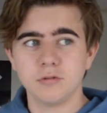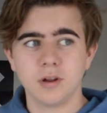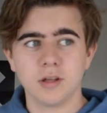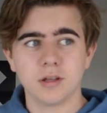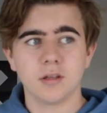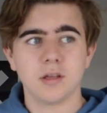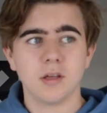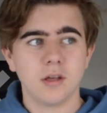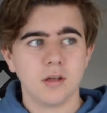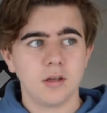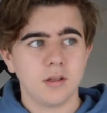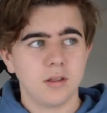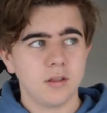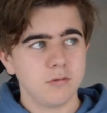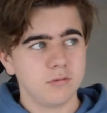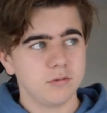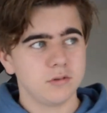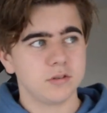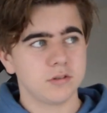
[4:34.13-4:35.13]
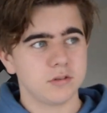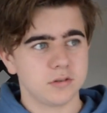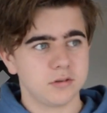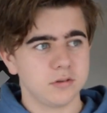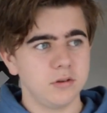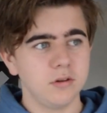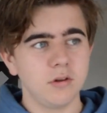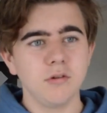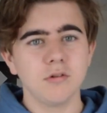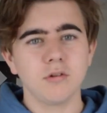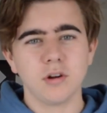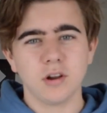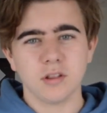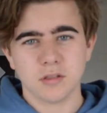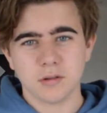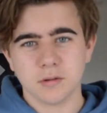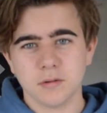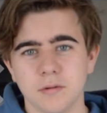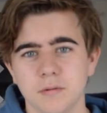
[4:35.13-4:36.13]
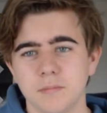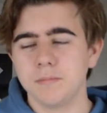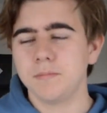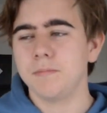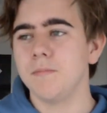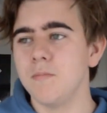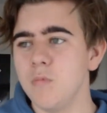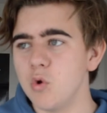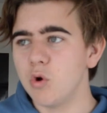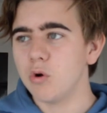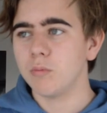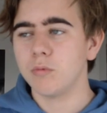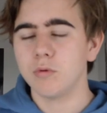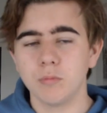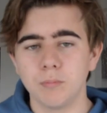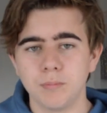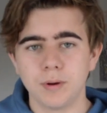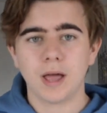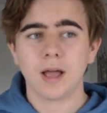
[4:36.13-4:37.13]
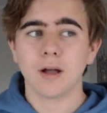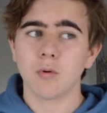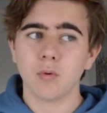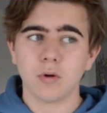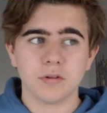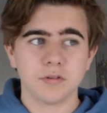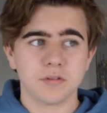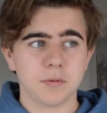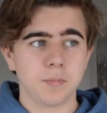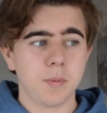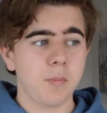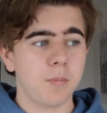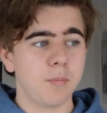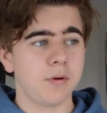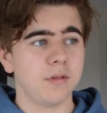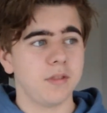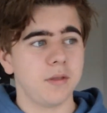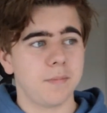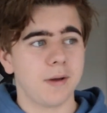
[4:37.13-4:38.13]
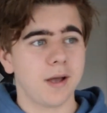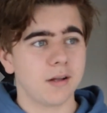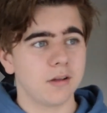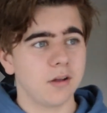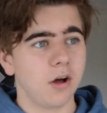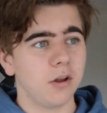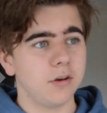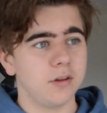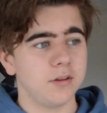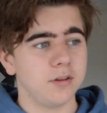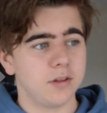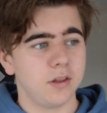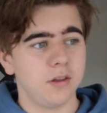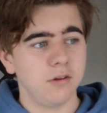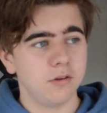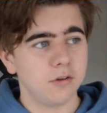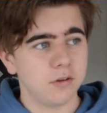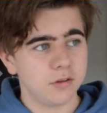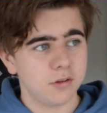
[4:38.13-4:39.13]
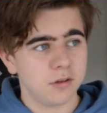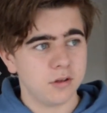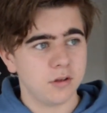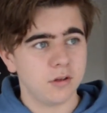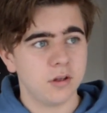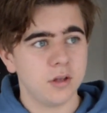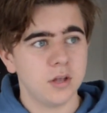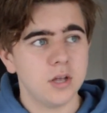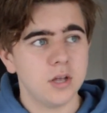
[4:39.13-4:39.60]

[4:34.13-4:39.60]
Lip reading: Like there was, you know, you got like the normal black ones that people put in the back gardens, and you got the